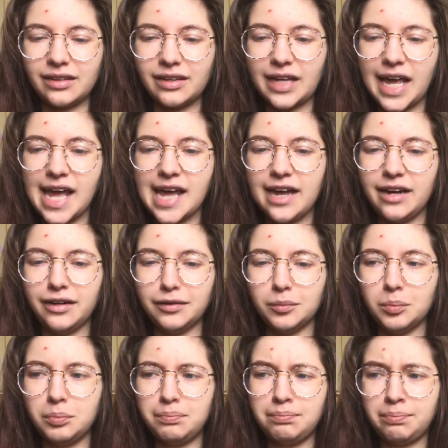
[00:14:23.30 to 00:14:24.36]
can
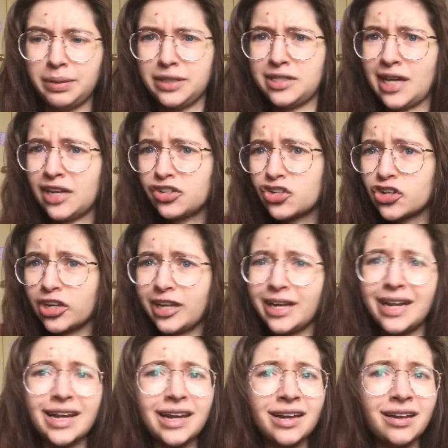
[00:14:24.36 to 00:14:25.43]

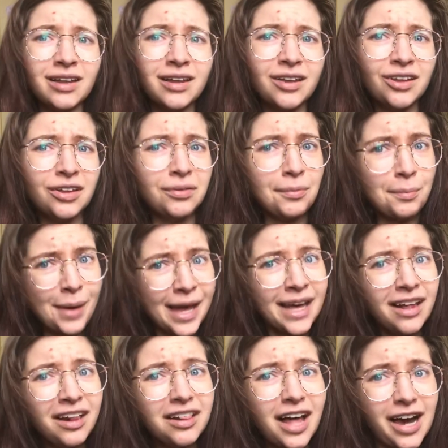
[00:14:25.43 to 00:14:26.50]
potentially make
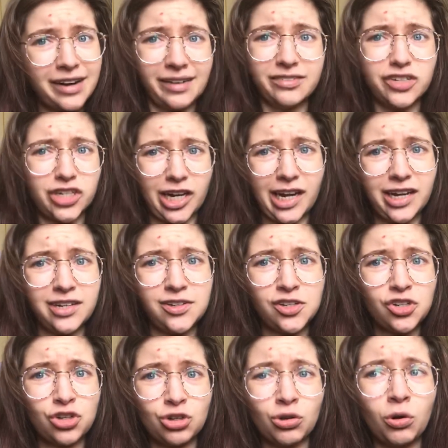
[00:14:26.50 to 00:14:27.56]
a lot of
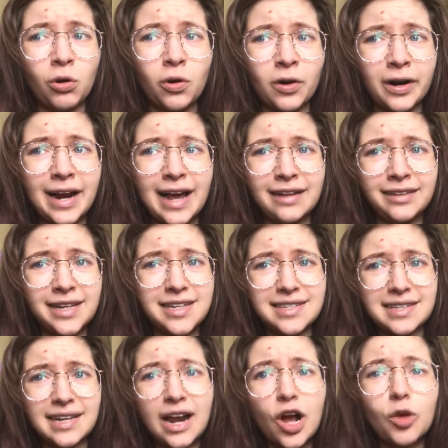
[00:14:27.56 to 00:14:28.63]
change, or at
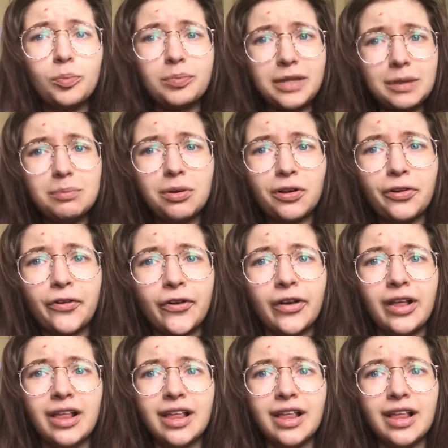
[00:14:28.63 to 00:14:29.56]
least help people